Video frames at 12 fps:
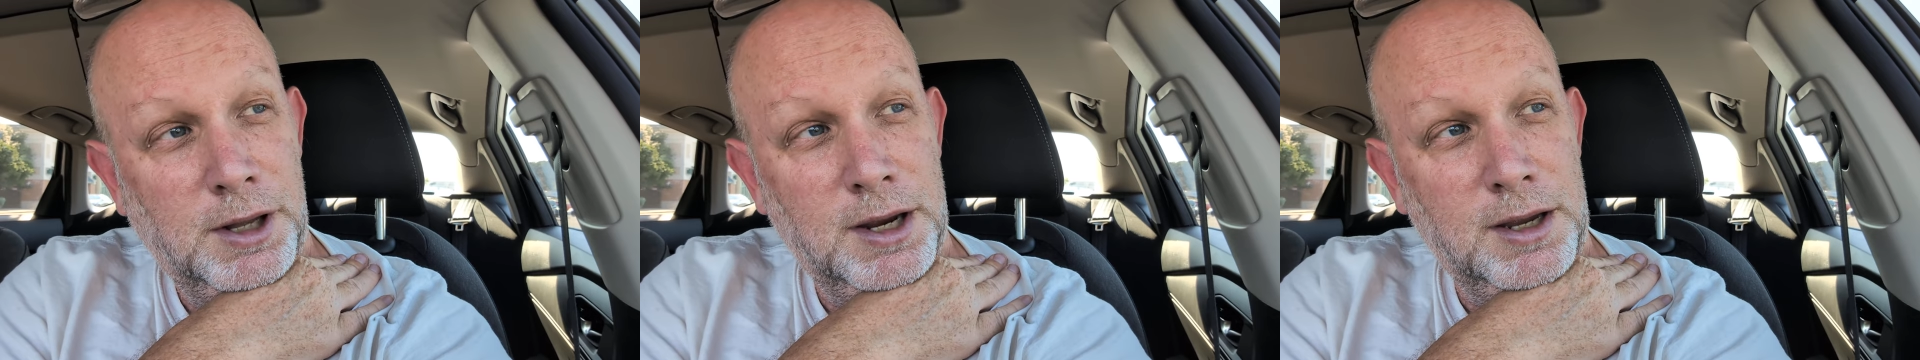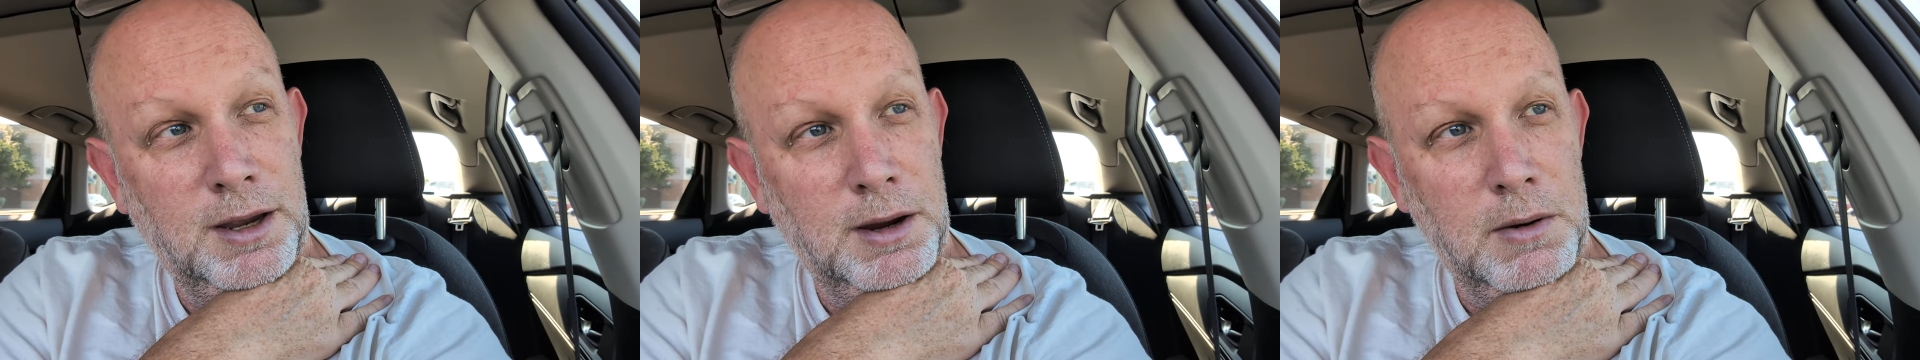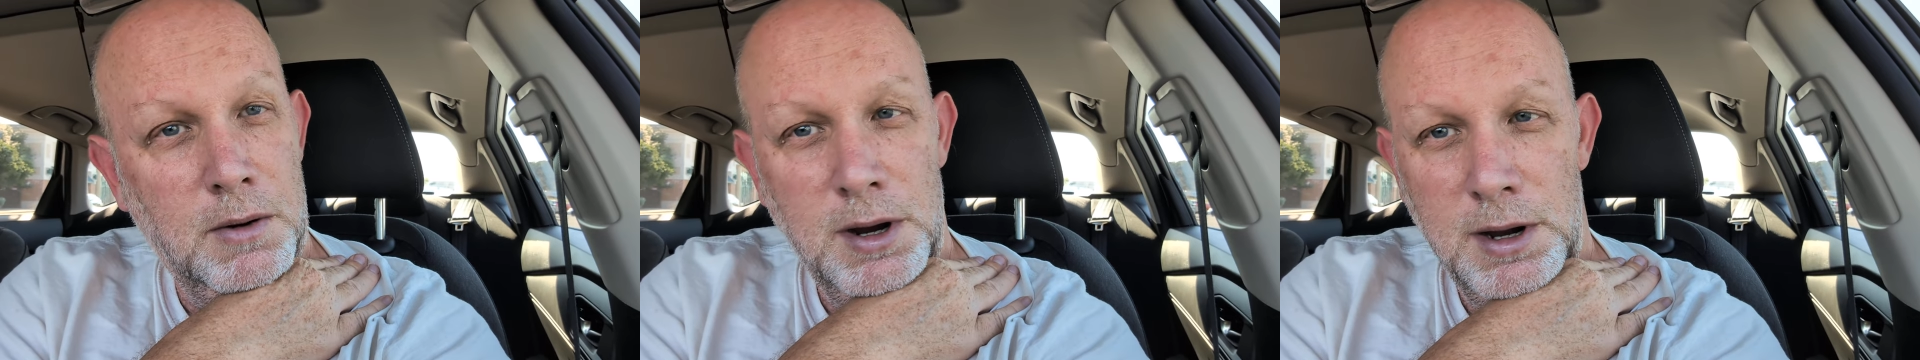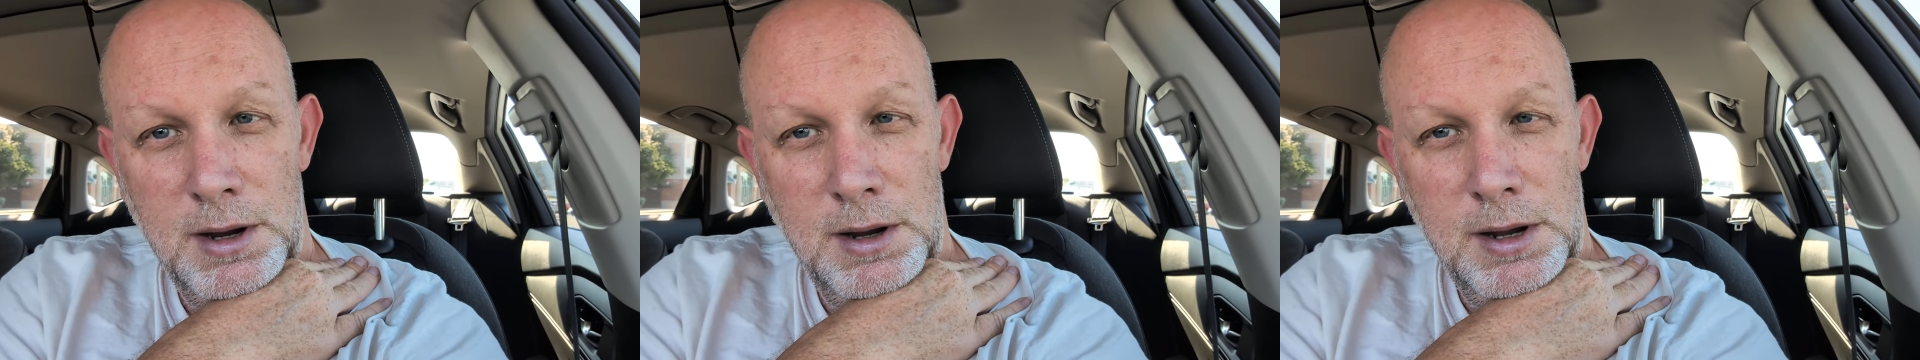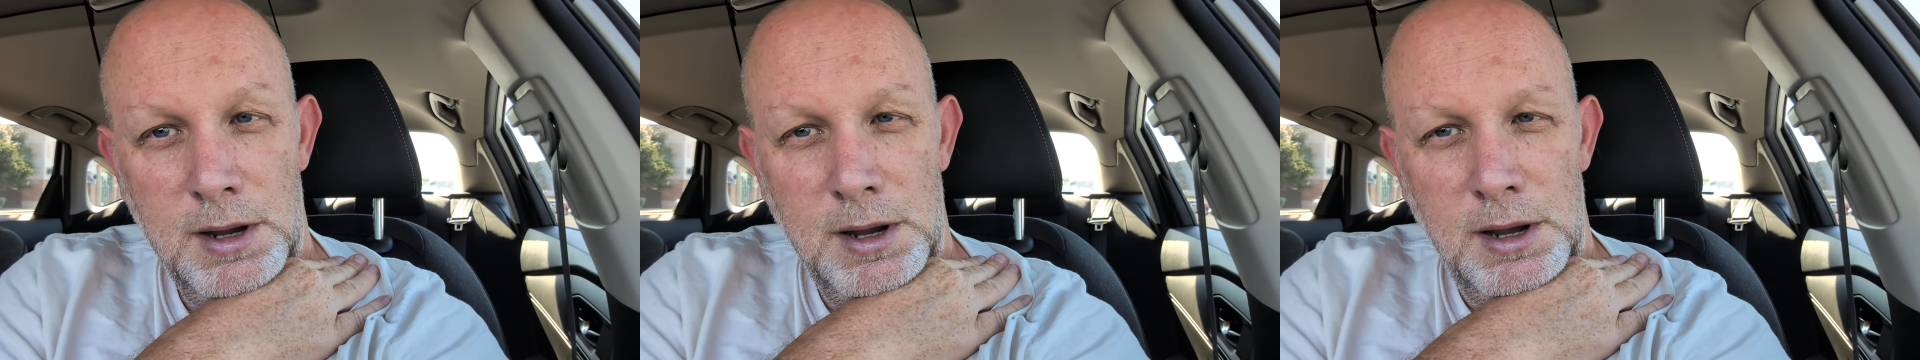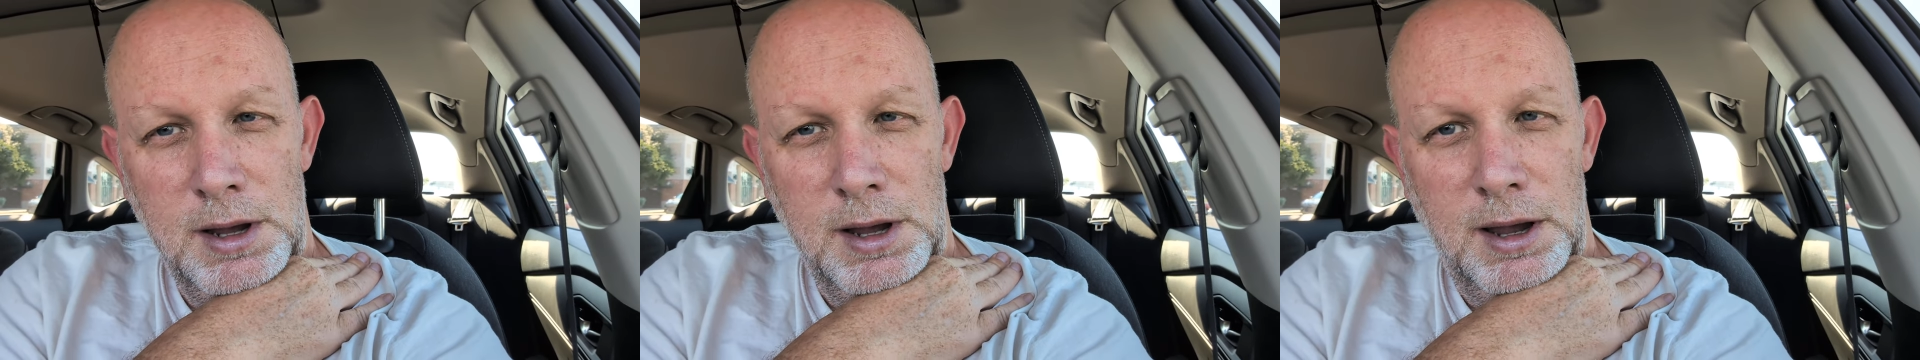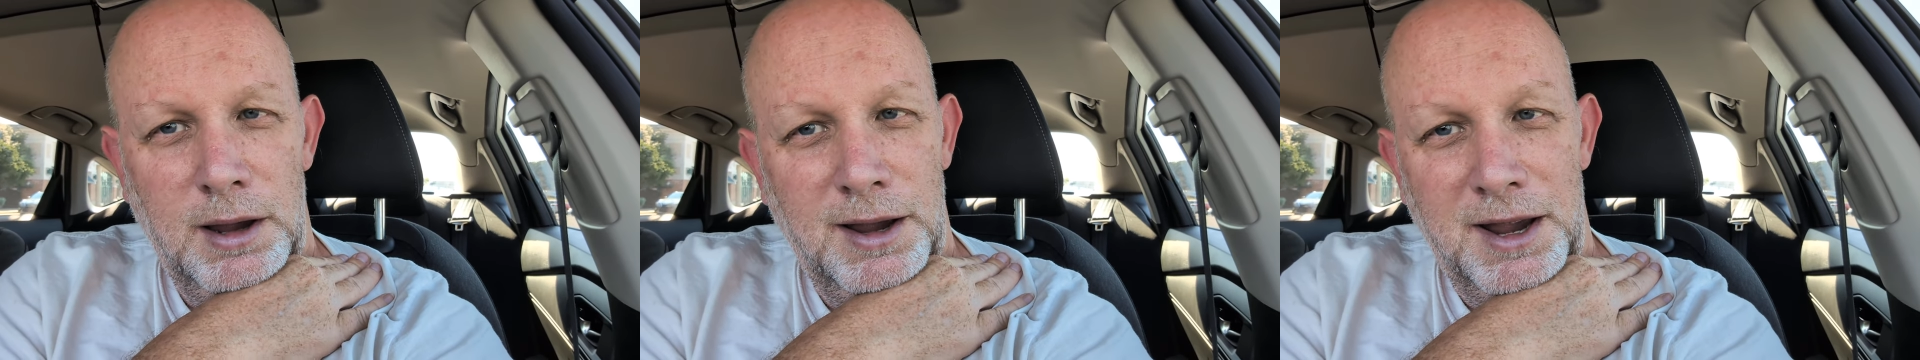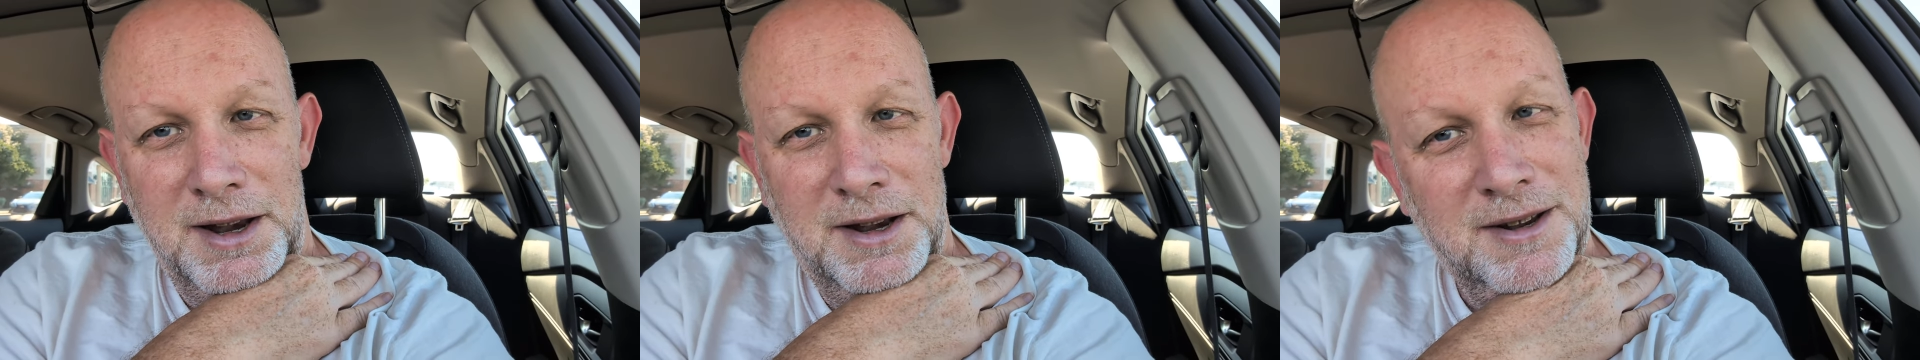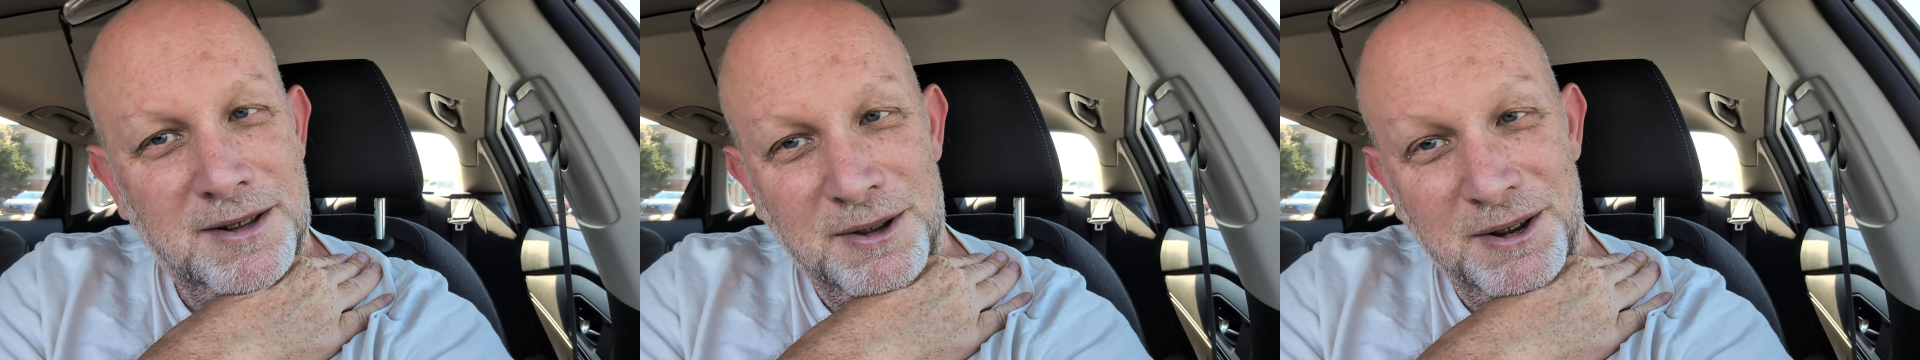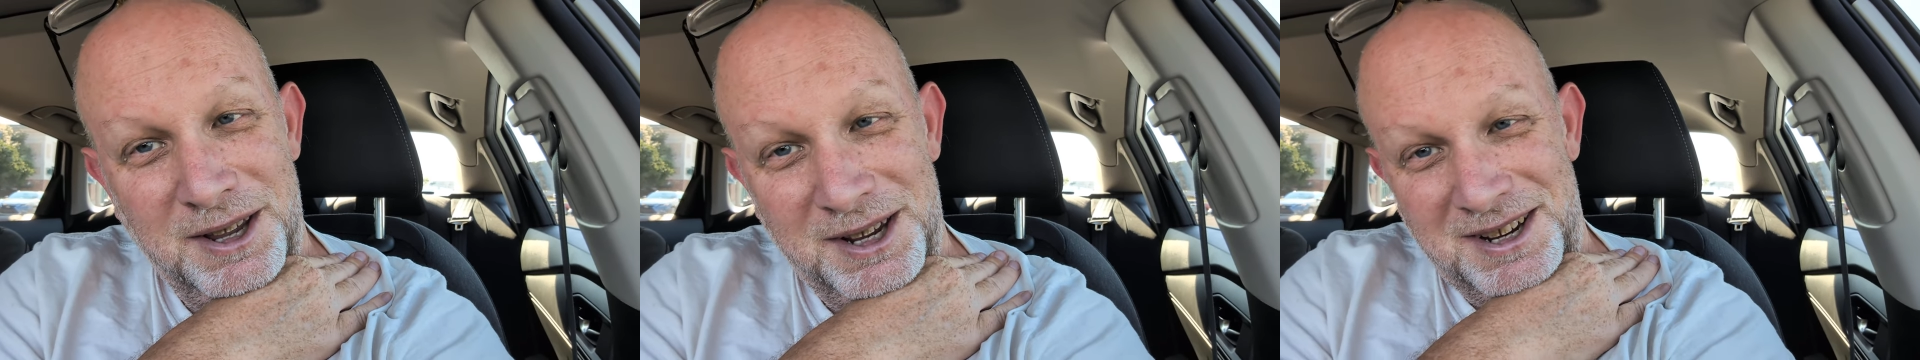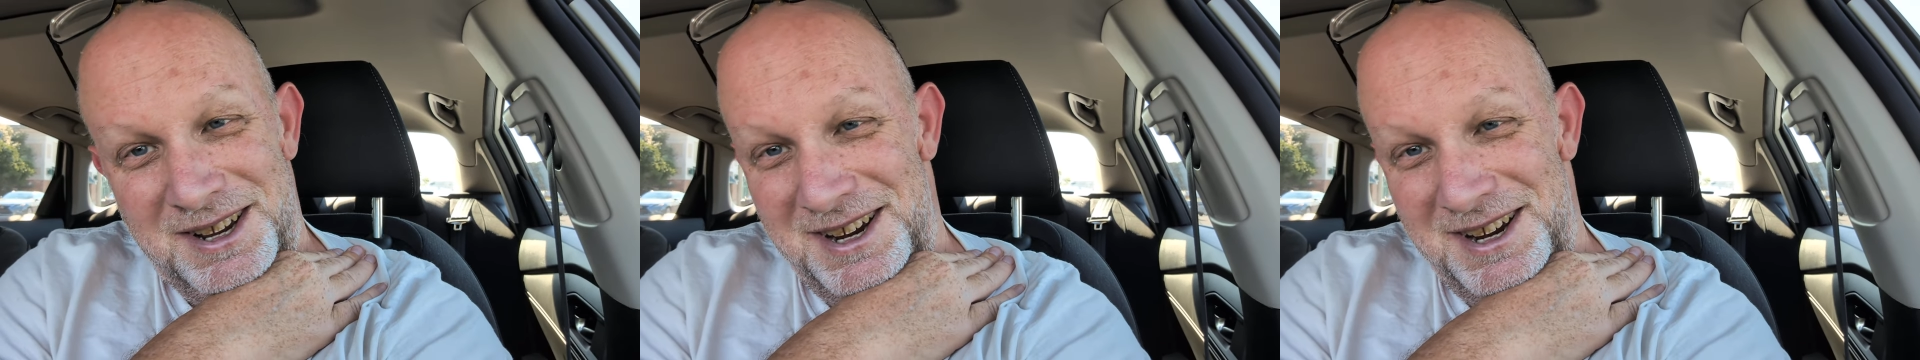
like you. And the guy,